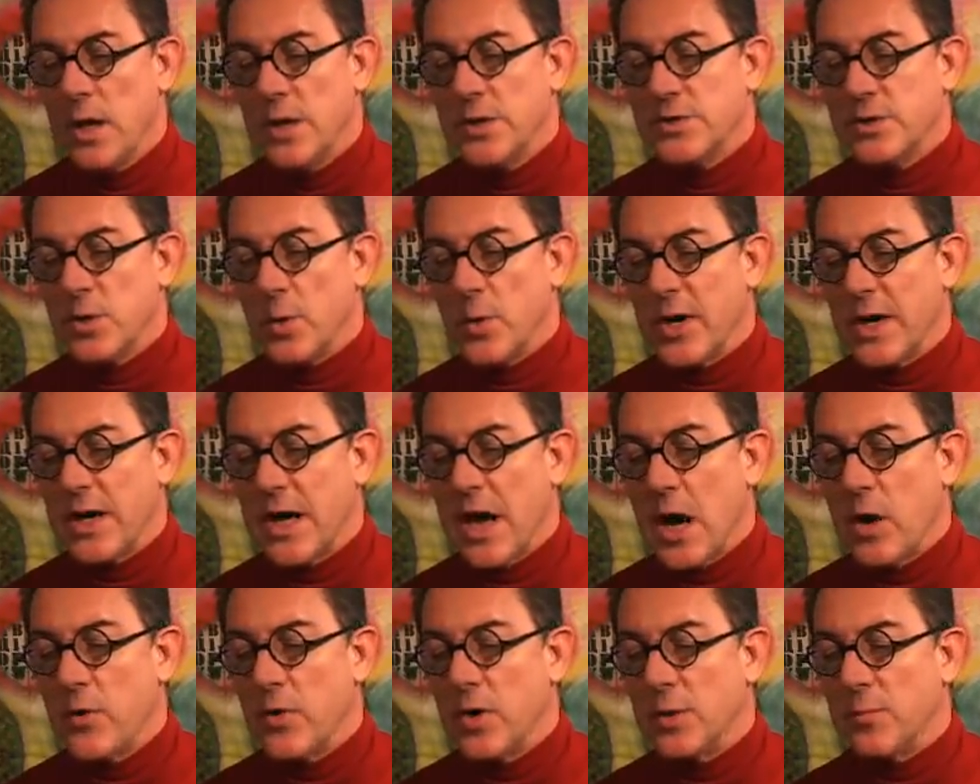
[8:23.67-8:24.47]
So I
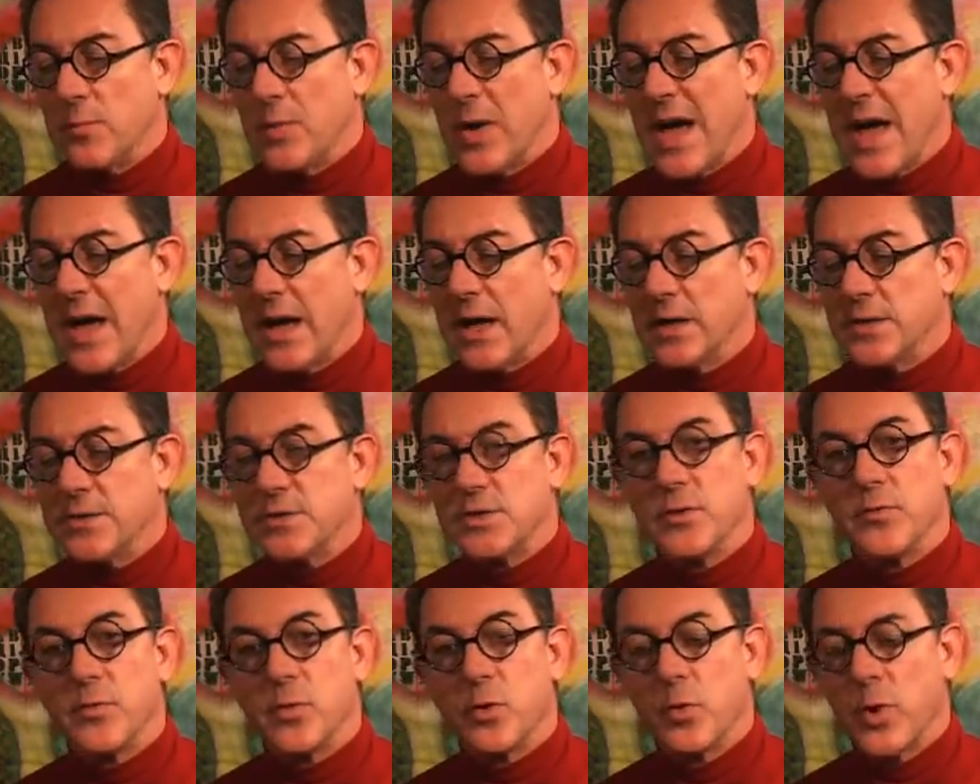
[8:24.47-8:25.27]
carried
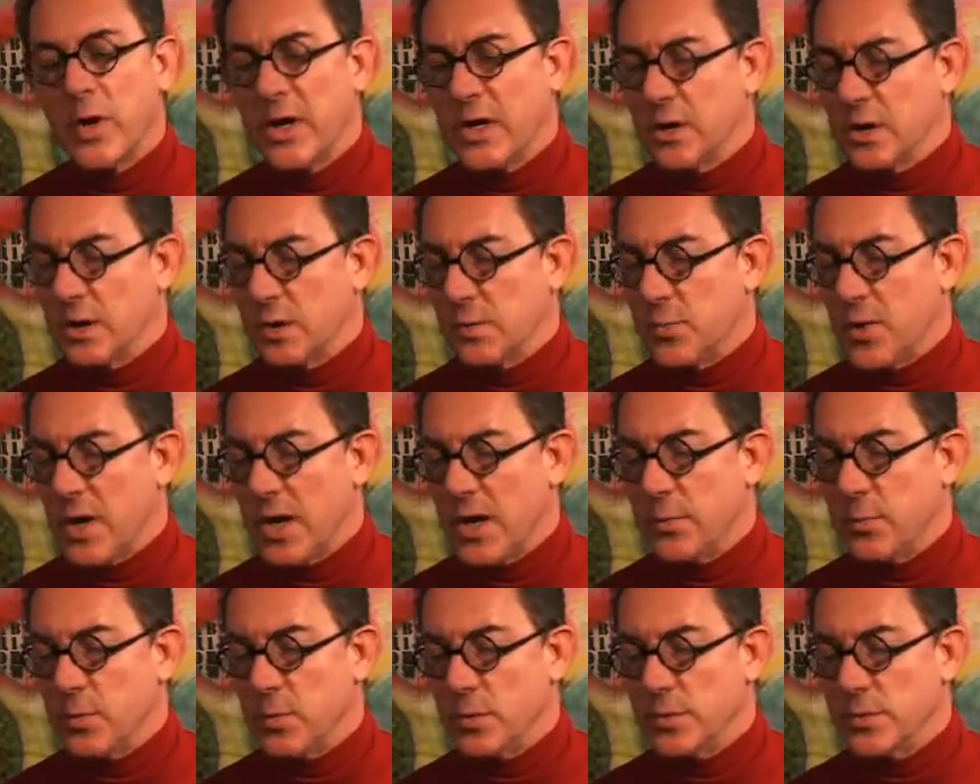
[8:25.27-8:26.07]
packets of crinkly
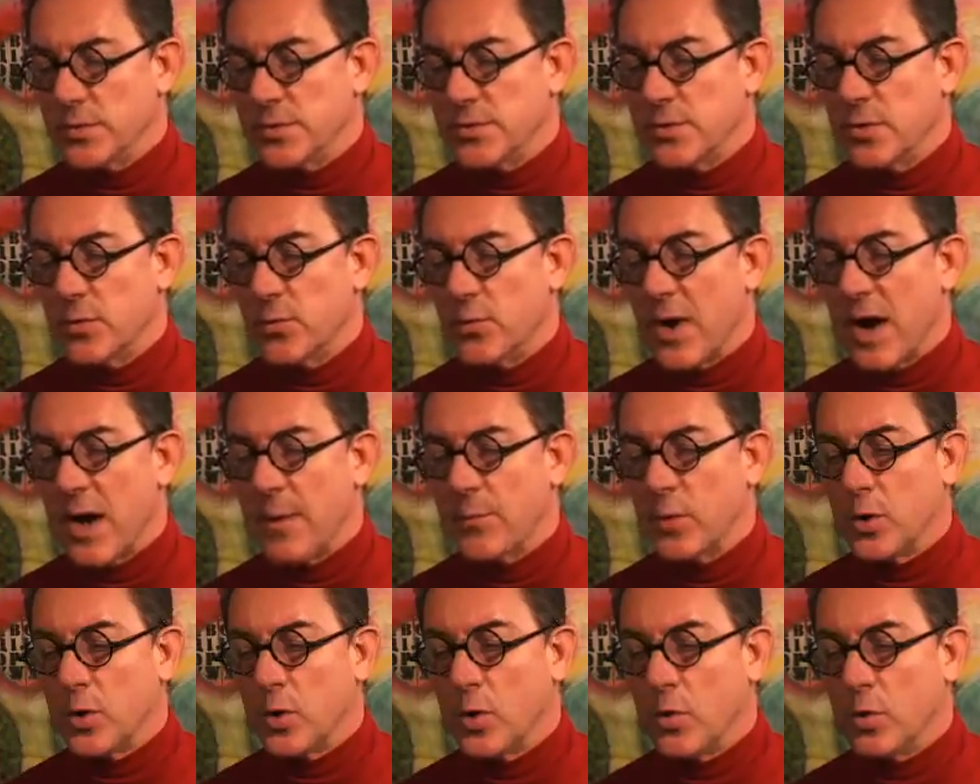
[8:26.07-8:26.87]
papers to
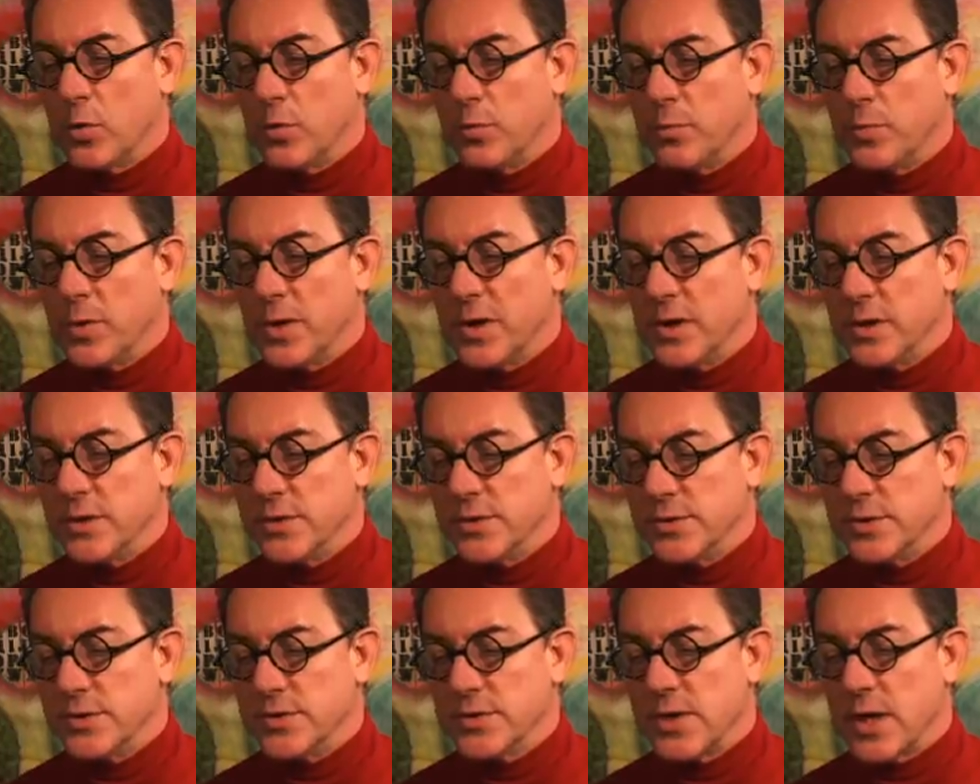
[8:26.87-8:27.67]
wrap gold
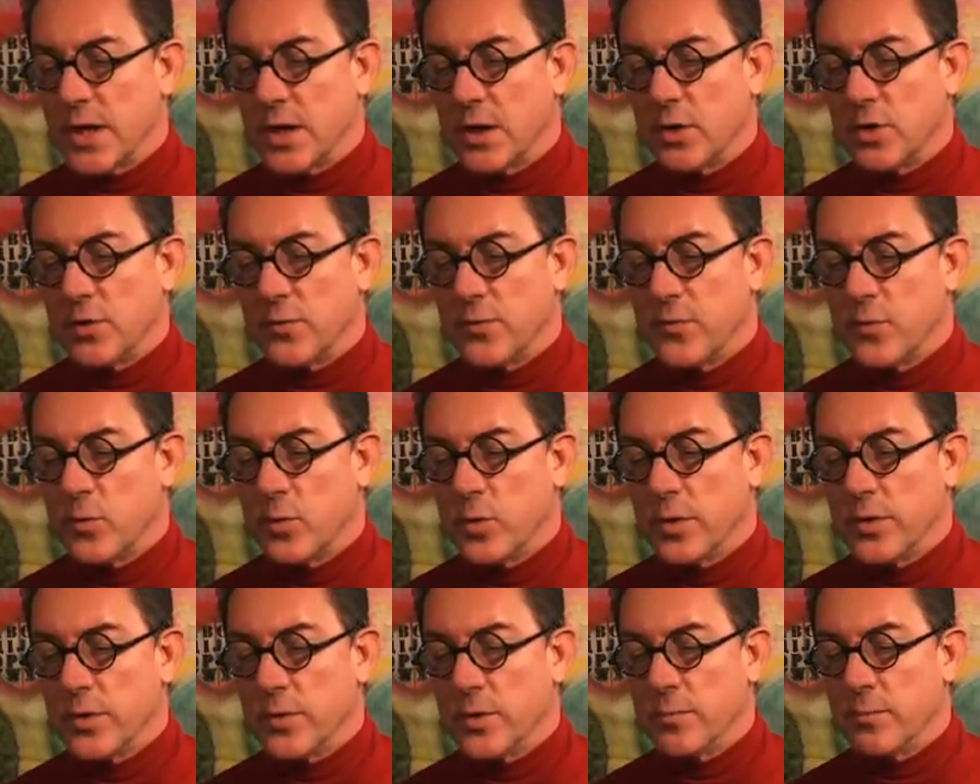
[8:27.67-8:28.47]
buds as I could
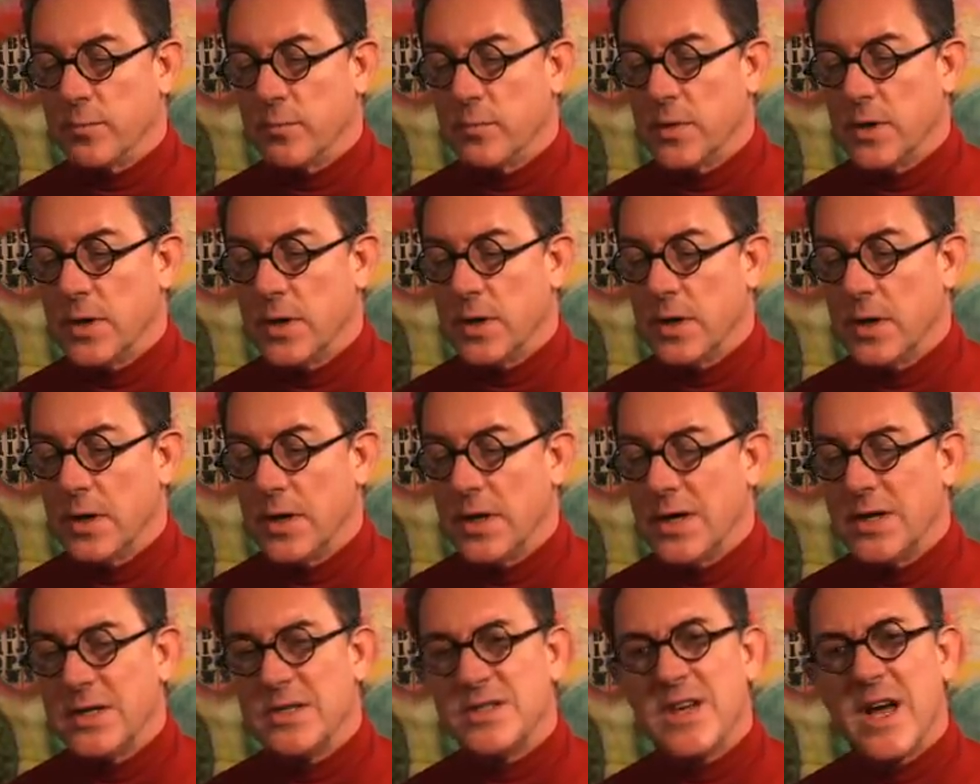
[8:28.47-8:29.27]
afford them,
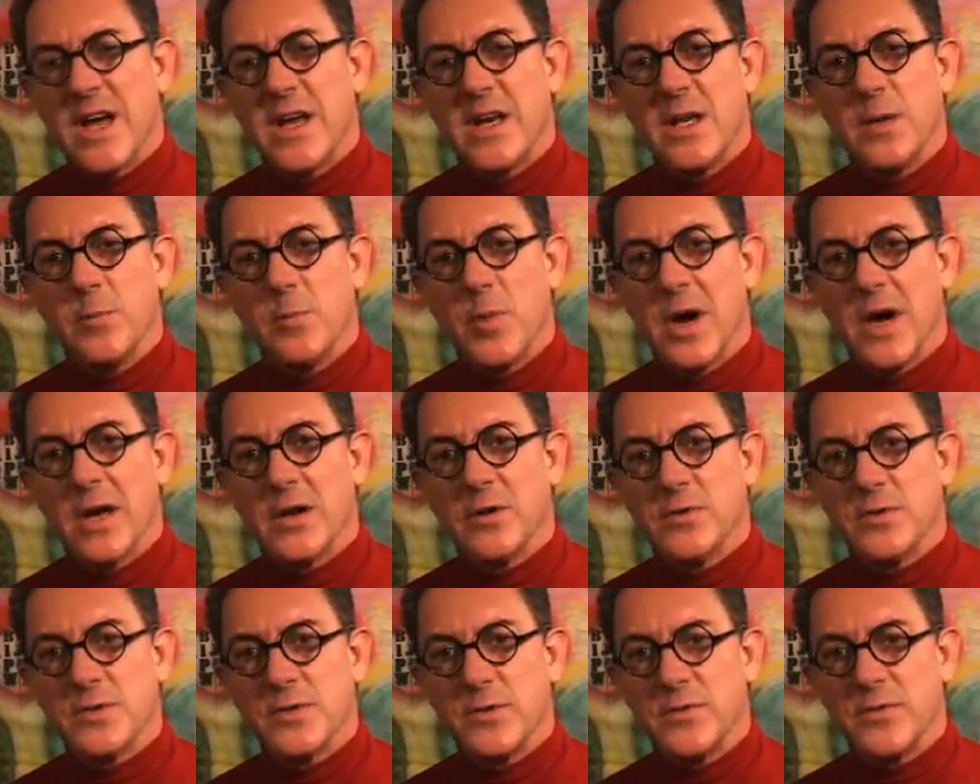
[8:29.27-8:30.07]
tiny
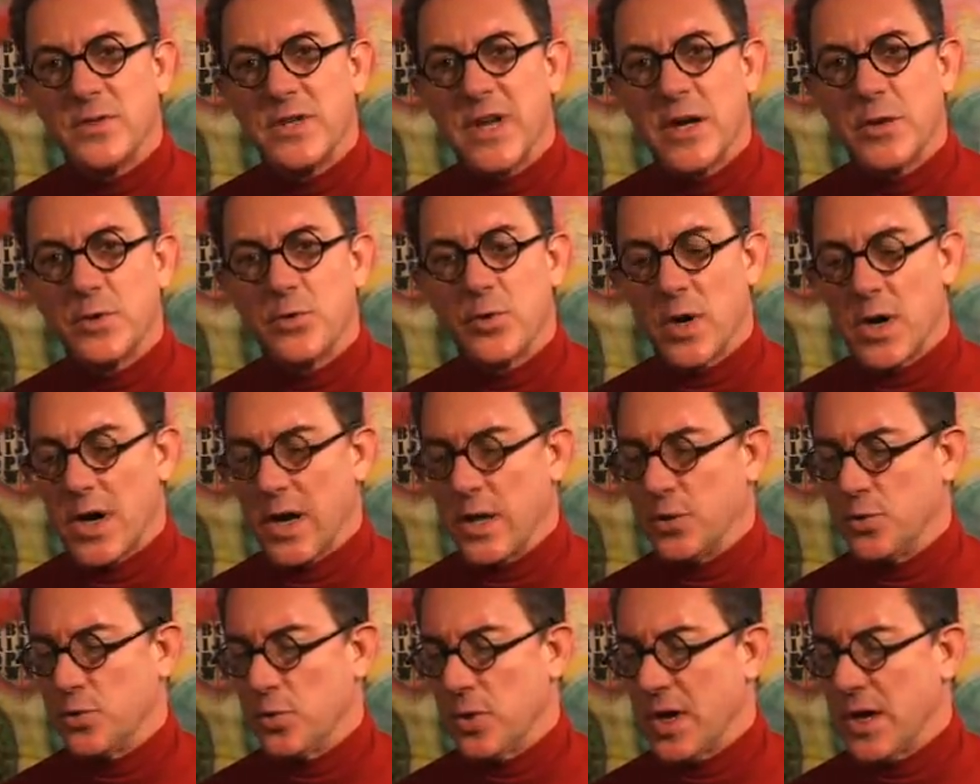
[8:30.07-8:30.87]
bottles of
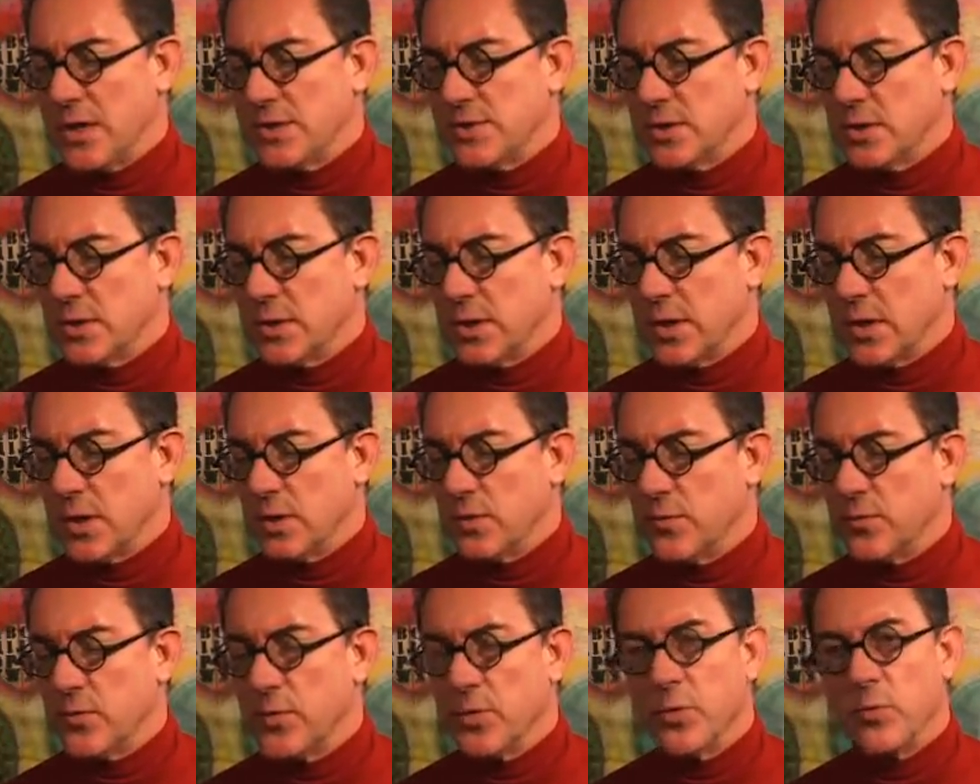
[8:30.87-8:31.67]

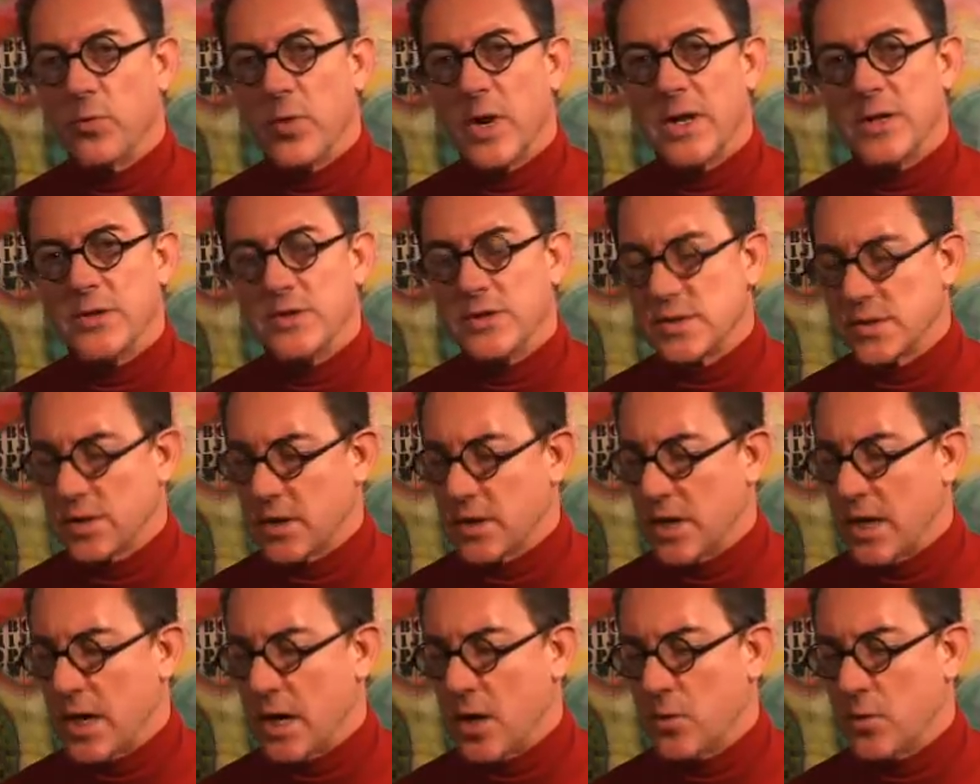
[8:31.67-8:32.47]
tetrahydrozoline for the red
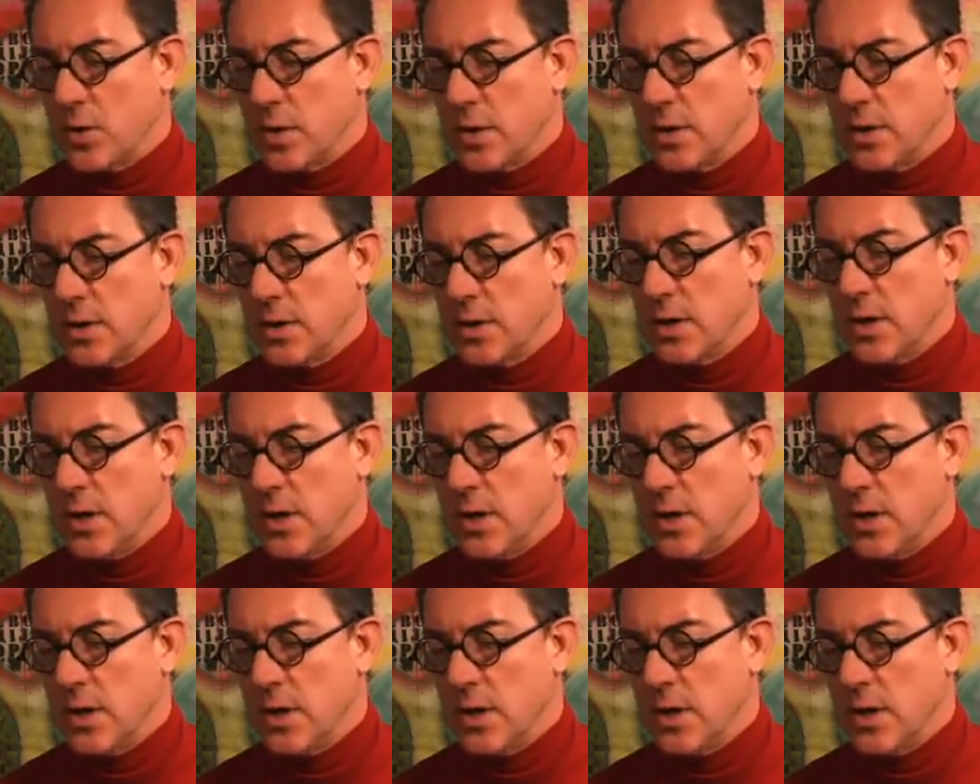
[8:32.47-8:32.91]
sclera.